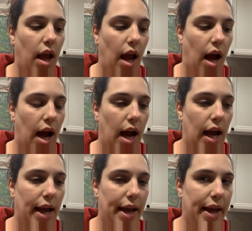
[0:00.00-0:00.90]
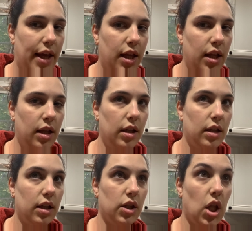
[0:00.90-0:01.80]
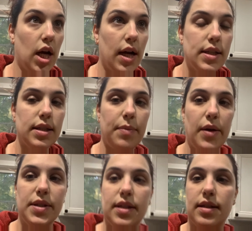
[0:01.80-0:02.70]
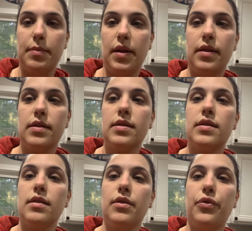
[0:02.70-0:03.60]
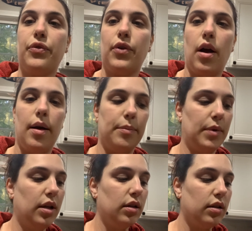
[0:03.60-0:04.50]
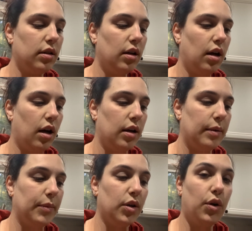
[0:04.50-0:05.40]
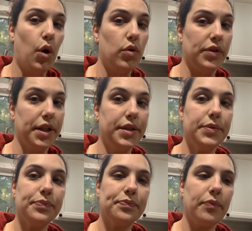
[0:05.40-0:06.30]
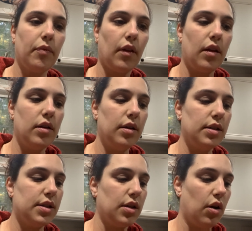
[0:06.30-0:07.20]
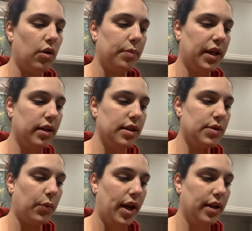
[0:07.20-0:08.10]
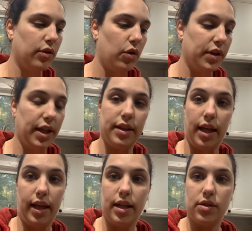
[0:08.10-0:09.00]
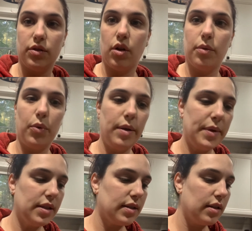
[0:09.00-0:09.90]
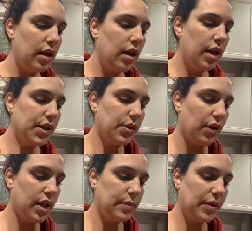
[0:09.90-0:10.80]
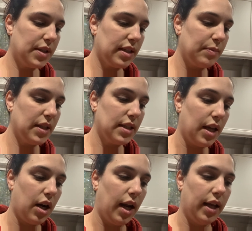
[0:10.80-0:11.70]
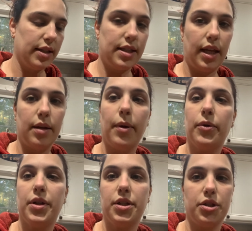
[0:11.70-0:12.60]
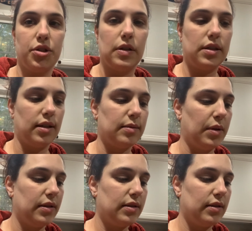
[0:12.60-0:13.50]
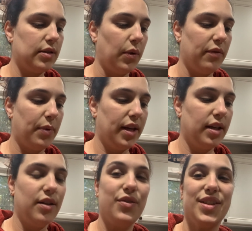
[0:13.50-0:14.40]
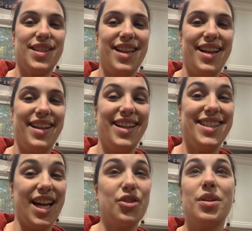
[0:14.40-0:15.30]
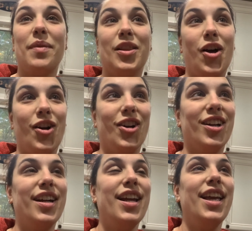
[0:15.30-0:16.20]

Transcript: I lost about 6 months from COVID. So because when COVID hit, they canceled all appointments. So I lost about 6 months there, and it's taken about an additional 6 months. So I've been in Invisalign. It's actually been longer.